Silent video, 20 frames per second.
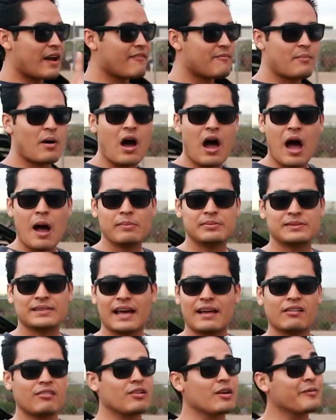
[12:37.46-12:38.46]
we have pops.
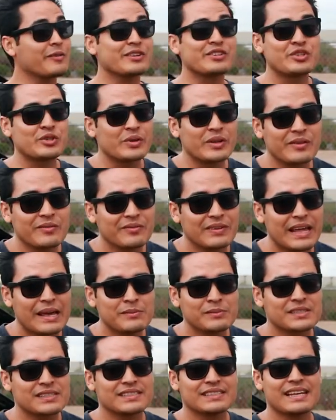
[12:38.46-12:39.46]
I don't know if it's shooting
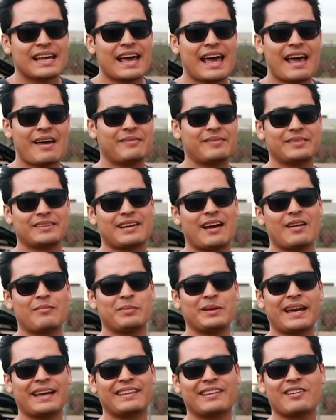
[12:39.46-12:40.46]
flames because I haven't gone
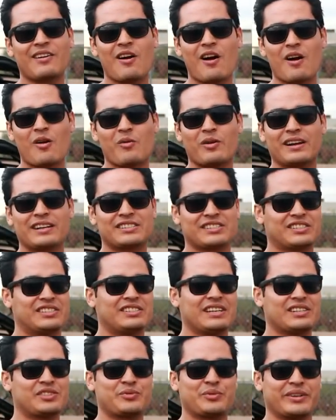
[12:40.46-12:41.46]
behind the car when it just
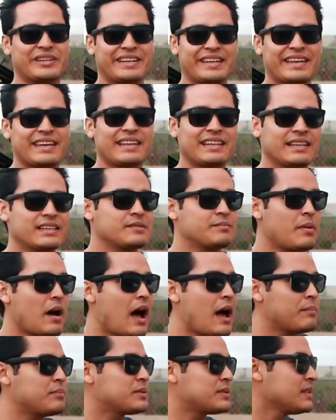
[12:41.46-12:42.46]
does ridiculous
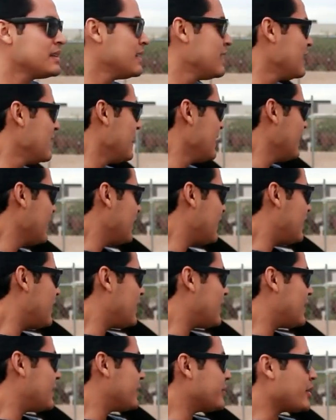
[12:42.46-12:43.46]
pops.
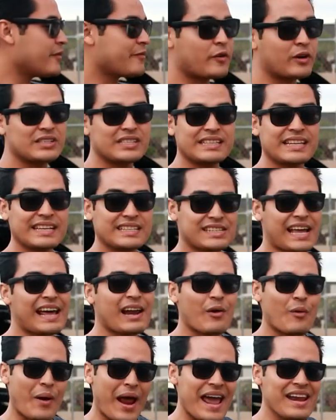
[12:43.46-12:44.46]
Unfortunately, it's
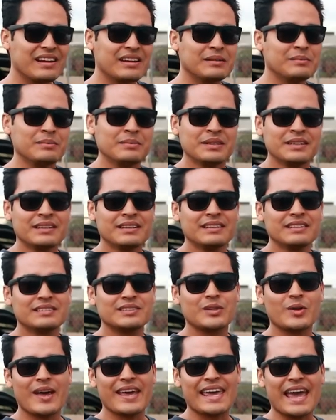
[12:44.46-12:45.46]
kind of random,
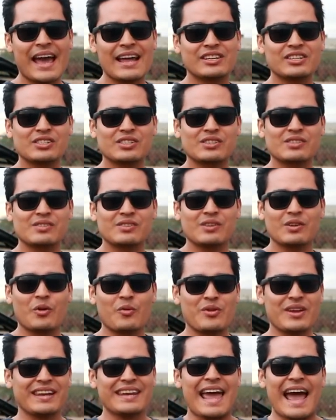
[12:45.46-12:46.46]
so I can't just, you know,
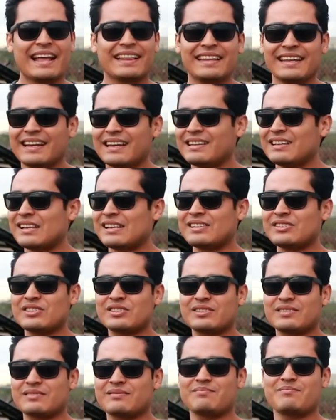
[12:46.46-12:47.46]
reenact it and then
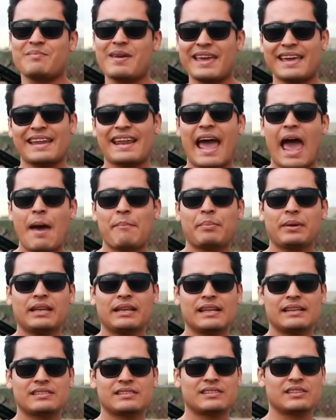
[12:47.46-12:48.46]
just make it
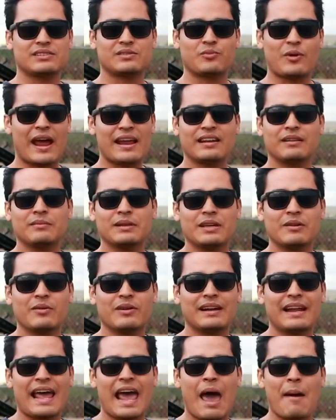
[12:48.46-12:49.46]
happen. It's just randomly
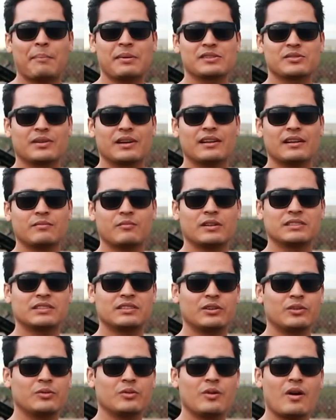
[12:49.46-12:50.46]
when it happens, when it wants
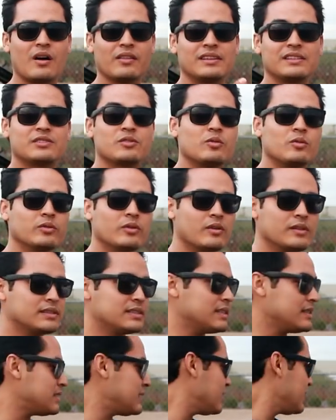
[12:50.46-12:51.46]
to do all these cool
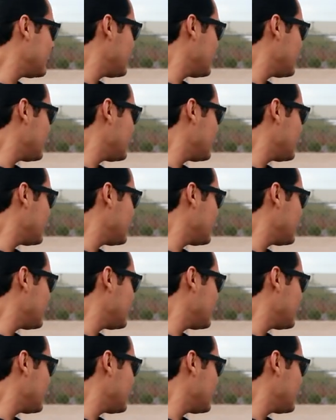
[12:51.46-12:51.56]
noises.